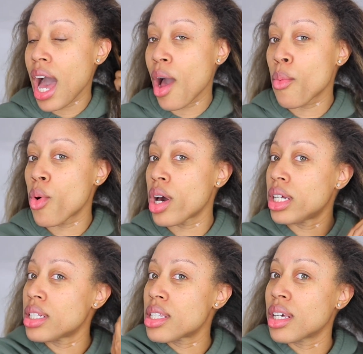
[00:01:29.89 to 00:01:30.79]
I
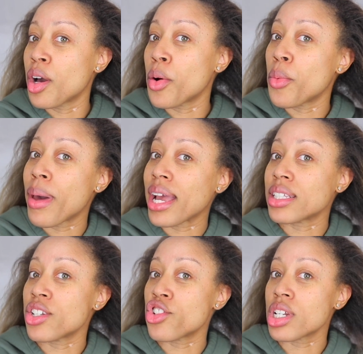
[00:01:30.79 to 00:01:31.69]
want to go back
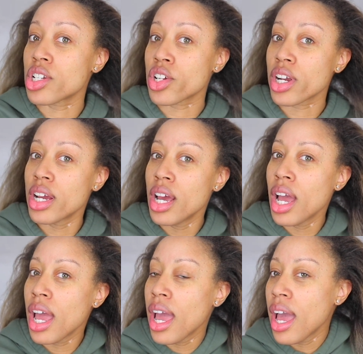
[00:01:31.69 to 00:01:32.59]
to ginger.
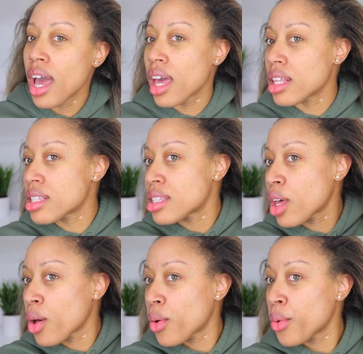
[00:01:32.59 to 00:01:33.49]
And
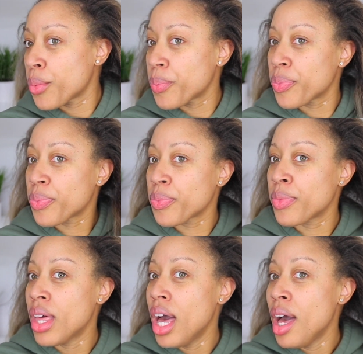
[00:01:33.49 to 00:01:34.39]
so
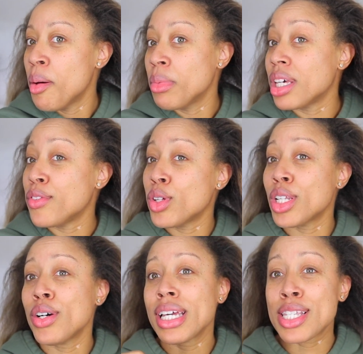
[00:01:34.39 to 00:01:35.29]
I'm gonna give you a
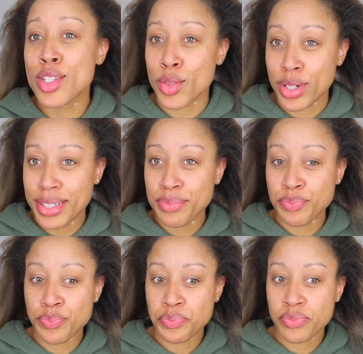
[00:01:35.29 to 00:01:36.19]
little history
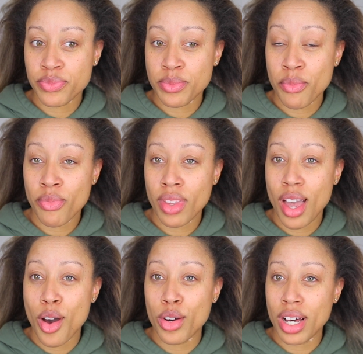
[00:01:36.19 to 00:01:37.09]

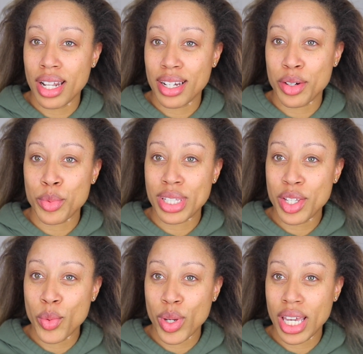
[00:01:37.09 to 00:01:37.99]
on color really
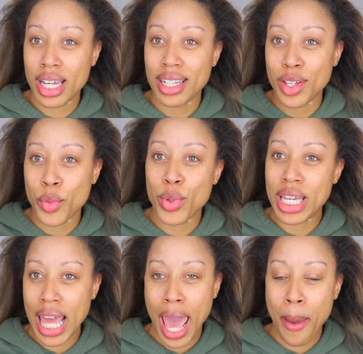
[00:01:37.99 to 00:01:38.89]
quick, a little
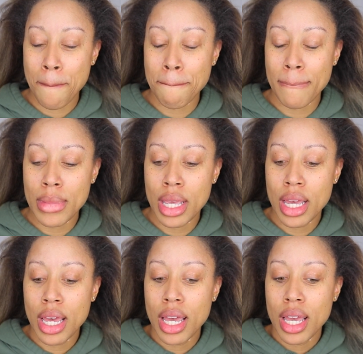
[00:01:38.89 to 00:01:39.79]
recap.
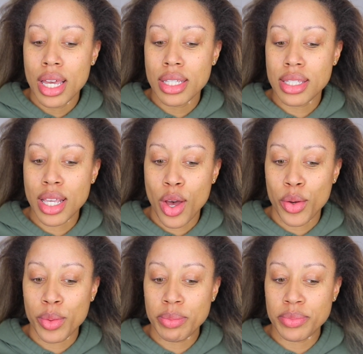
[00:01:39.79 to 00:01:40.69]

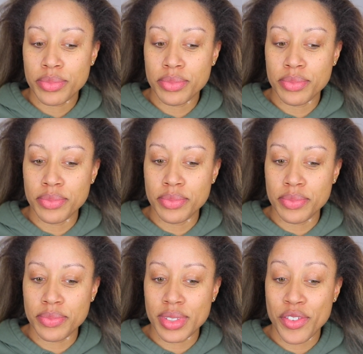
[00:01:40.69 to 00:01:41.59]
So
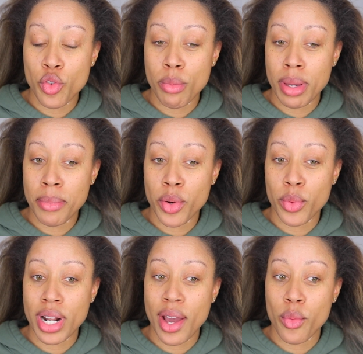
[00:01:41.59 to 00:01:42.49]
if you remember
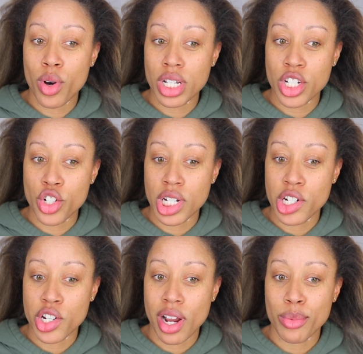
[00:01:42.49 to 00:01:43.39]
when I was
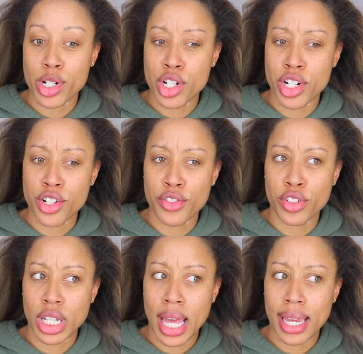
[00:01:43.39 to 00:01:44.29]
ginger
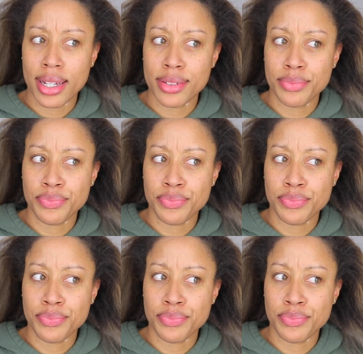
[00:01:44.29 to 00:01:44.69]
for like